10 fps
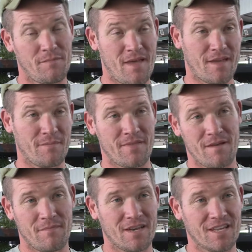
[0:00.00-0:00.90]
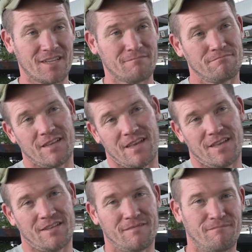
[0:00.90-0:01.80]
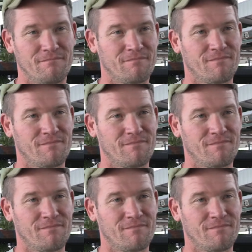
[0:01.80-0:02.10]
make up that money in